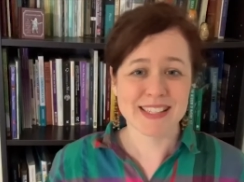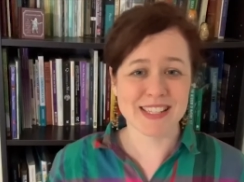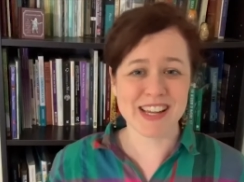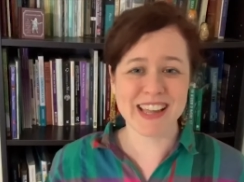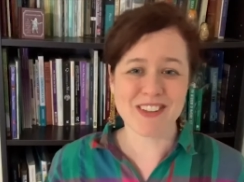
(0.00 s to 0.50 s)

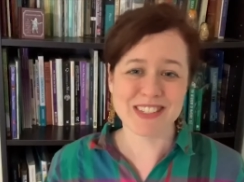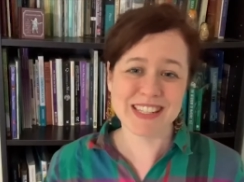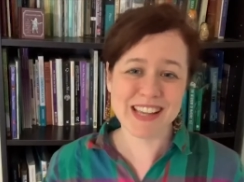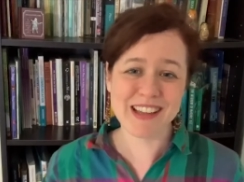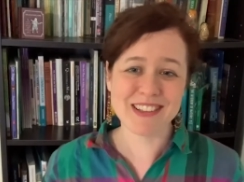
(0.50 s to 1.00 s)
To check out
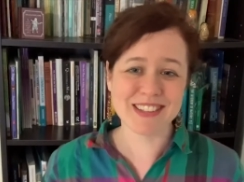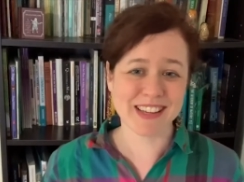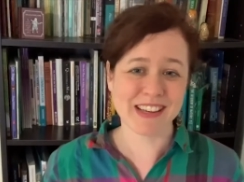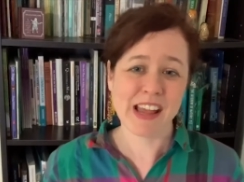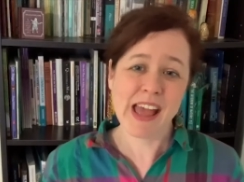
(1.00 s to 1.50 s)
details
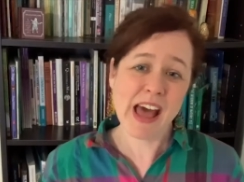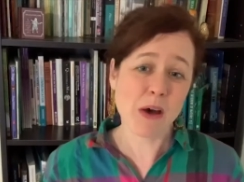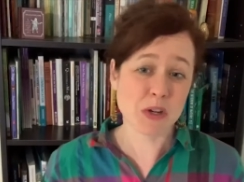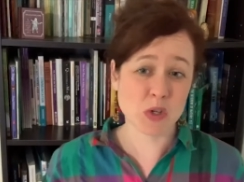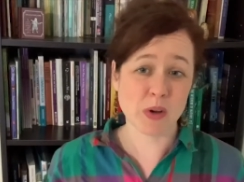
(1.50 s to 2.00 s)
and
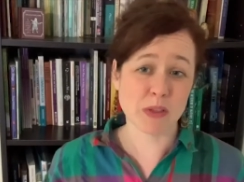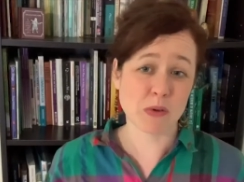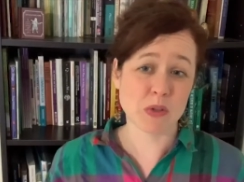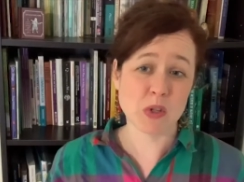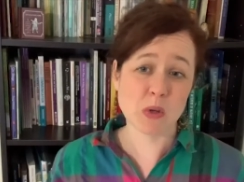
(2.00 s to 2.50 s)
how to join
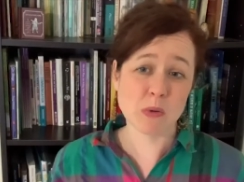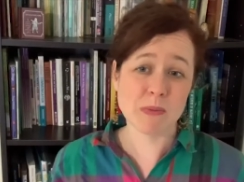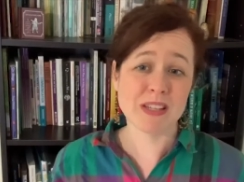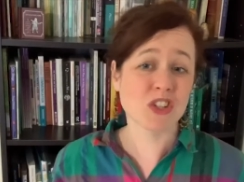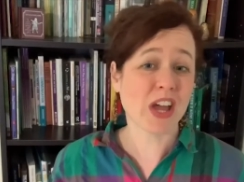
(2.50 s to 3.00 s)
through
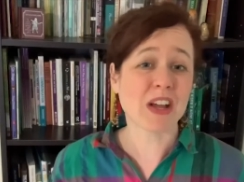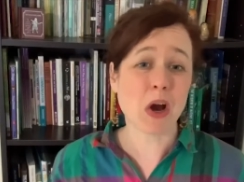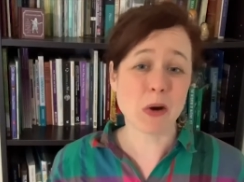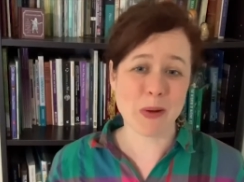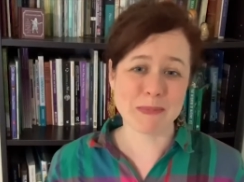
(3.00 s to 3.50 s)
Zoom, check
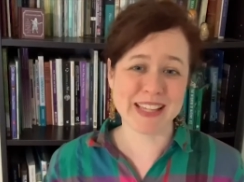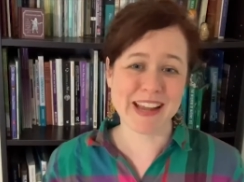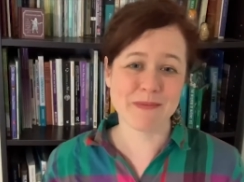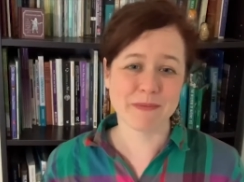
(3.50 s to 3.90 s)
our website.